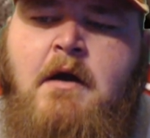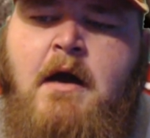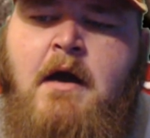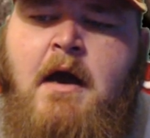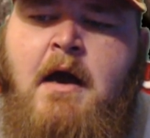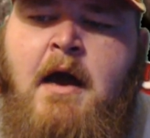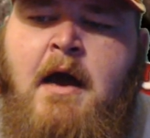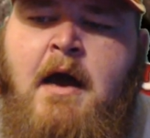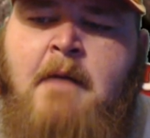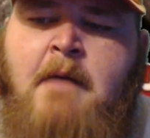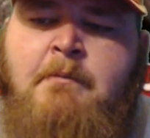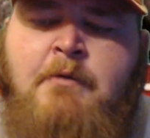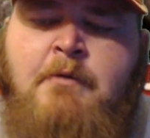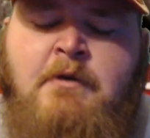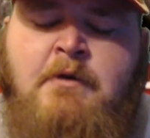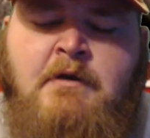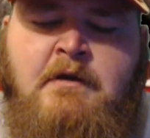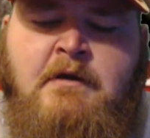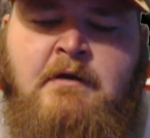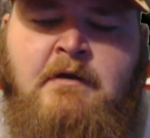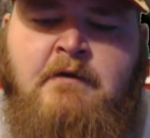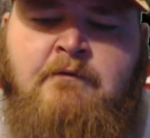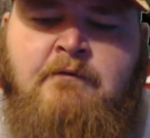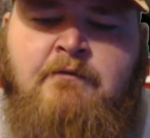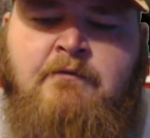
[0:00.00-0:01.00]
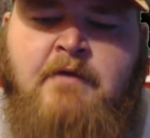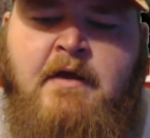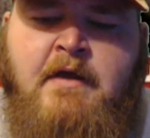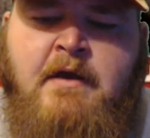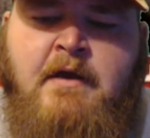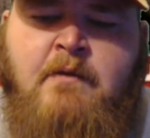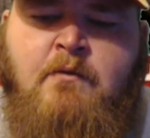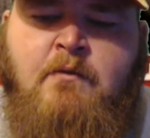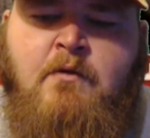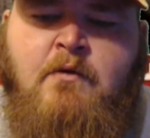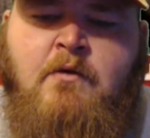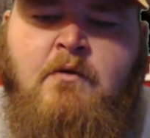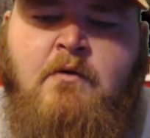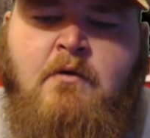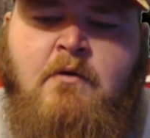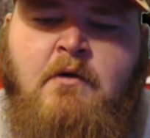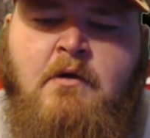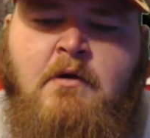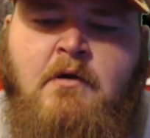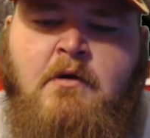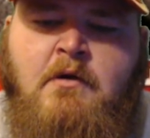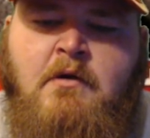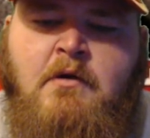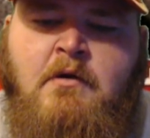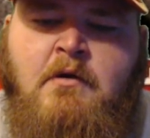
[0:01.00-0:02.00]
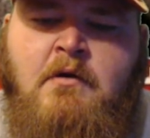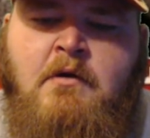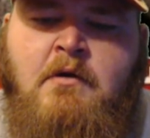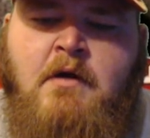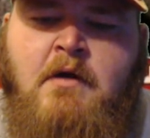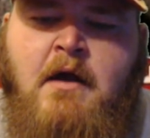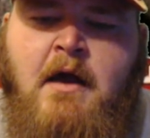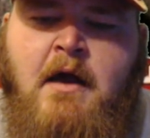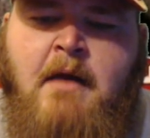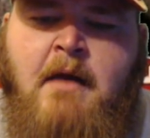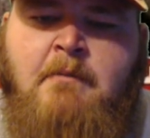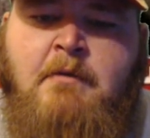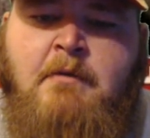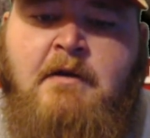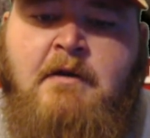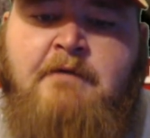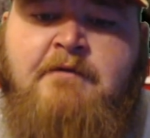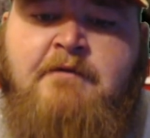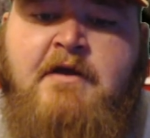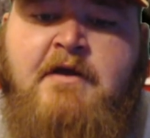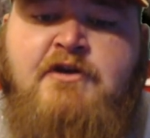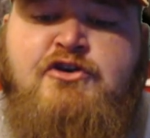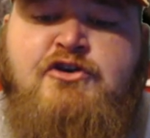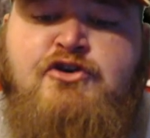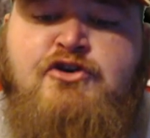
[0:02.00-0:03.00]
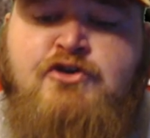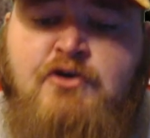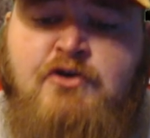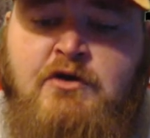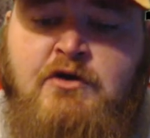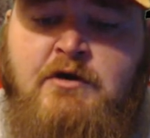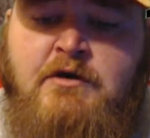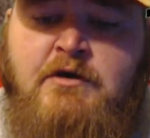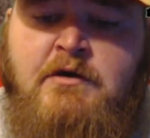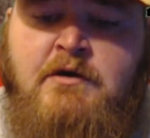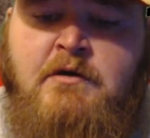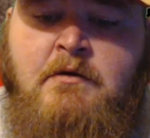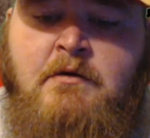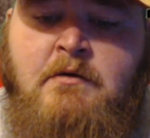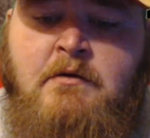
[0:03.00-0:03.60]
I believe they will. I believe they should.